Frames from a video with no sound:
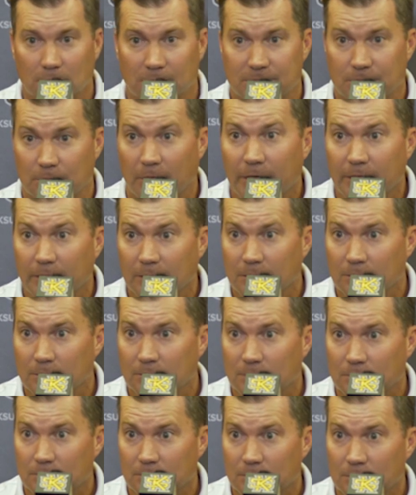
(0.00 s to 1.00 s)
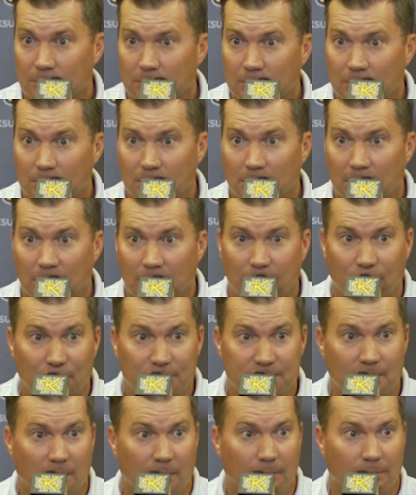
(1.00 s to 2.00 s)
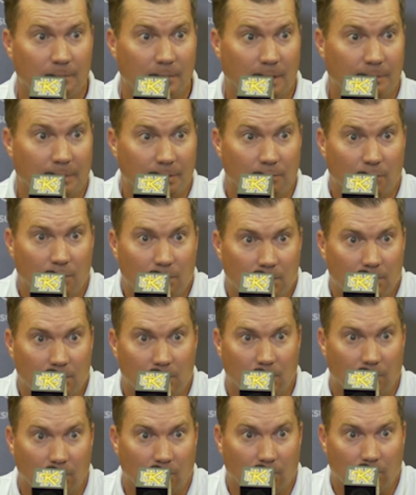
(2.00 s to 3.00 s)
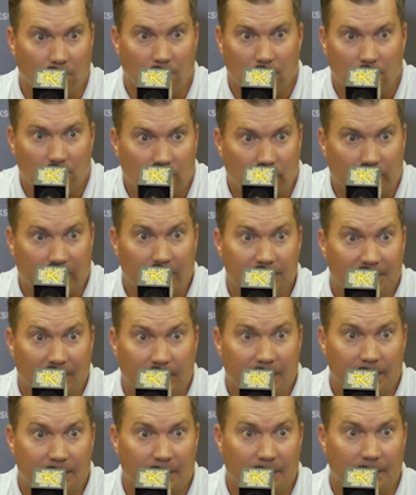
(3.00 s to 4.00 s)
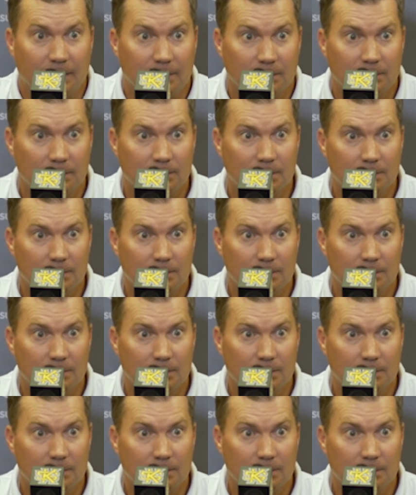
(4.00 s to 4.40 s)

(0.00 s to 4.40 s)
It's great. If we start, we ain't done anything.